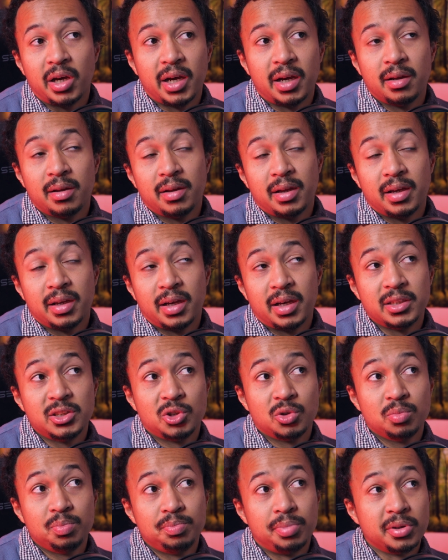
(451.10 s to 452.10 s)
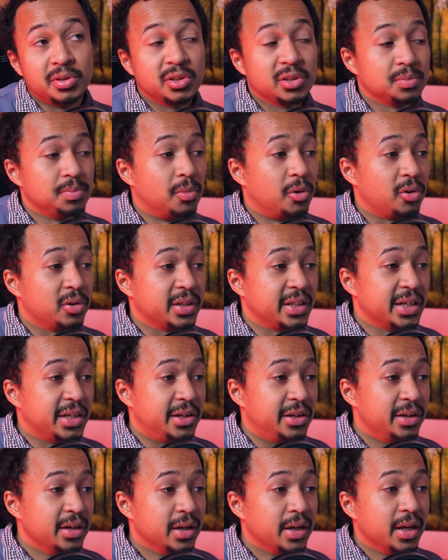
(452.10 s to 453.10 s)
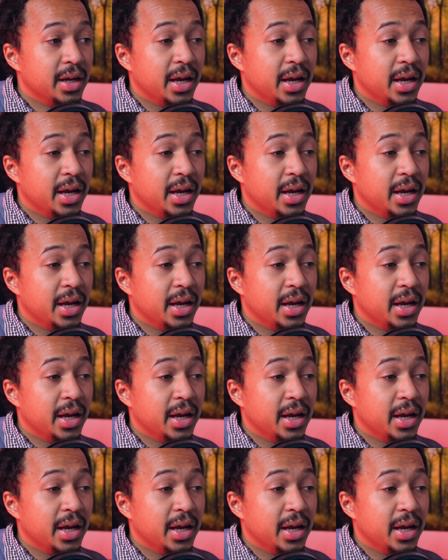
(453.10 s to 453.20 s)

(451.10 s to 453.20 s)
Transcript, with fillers: Uh, I should post more there.